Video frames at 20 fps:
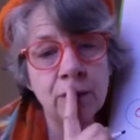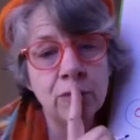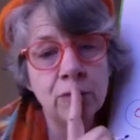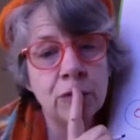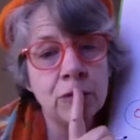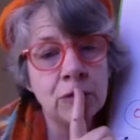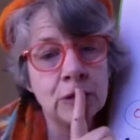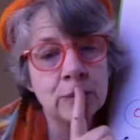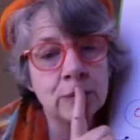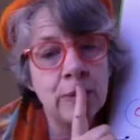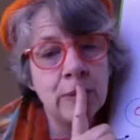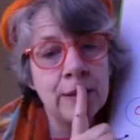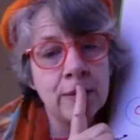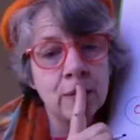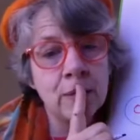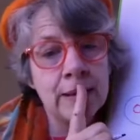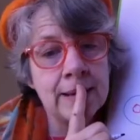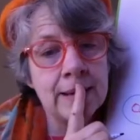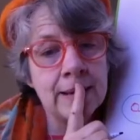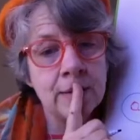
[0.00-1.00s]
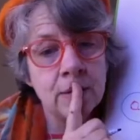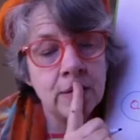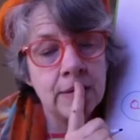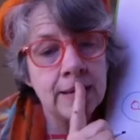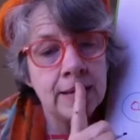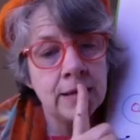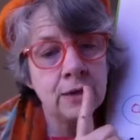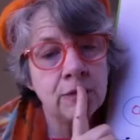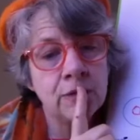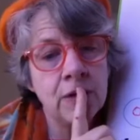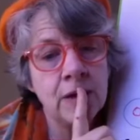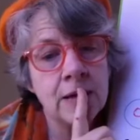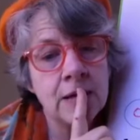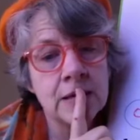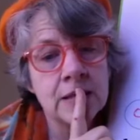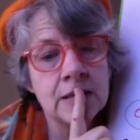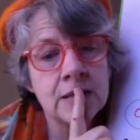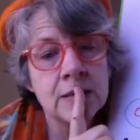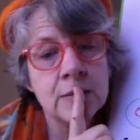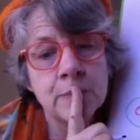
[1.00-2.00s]
rules, by the way, in
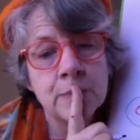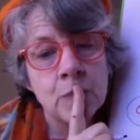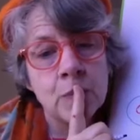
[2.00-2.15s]
advance.